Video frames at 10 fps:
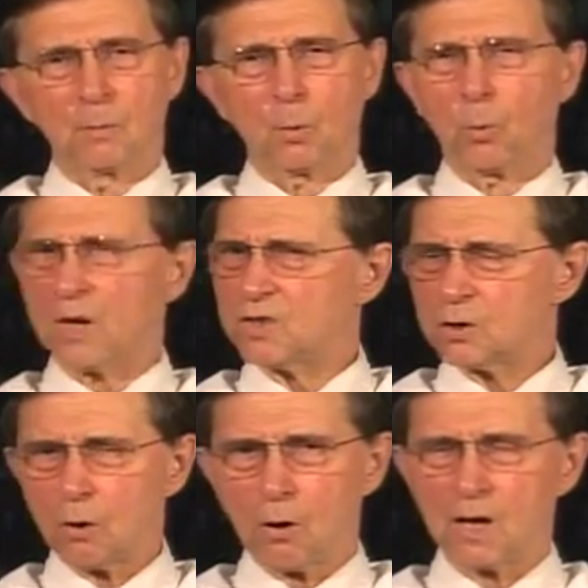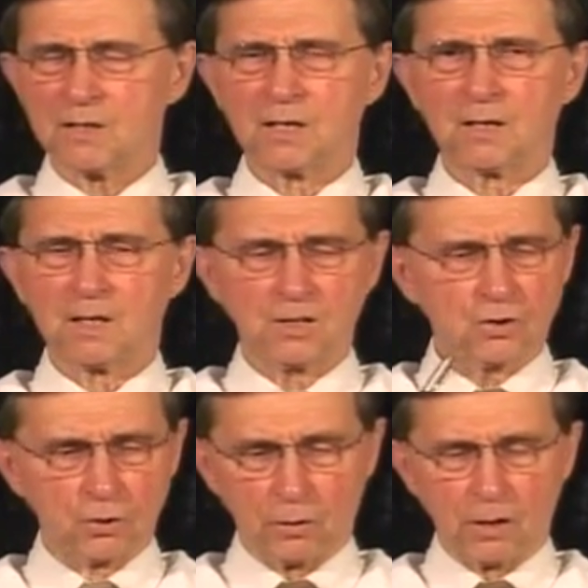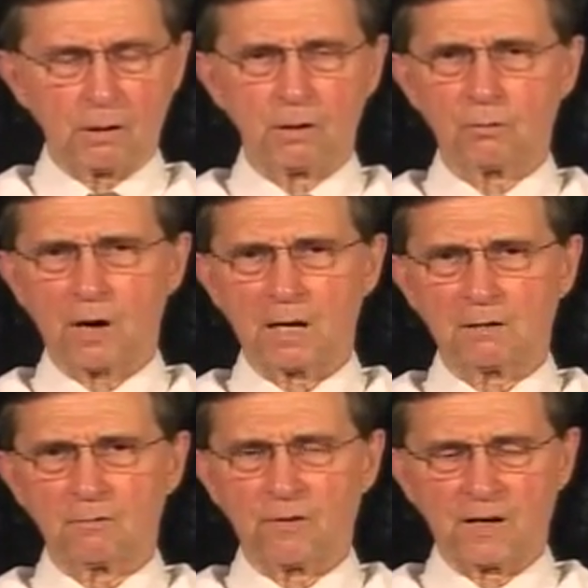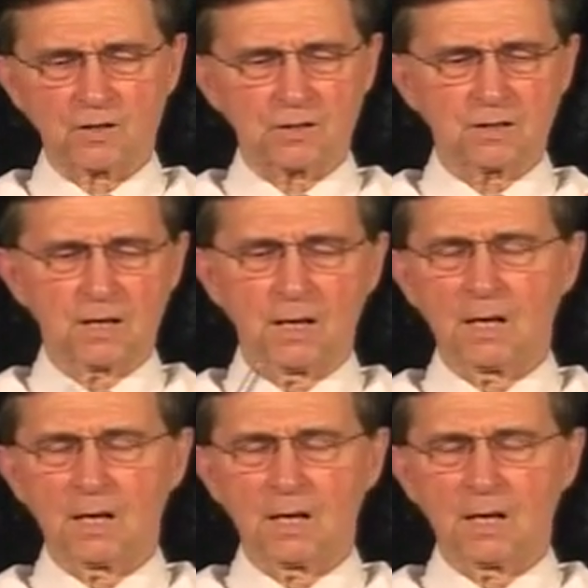But what's causing these urinary tract infections,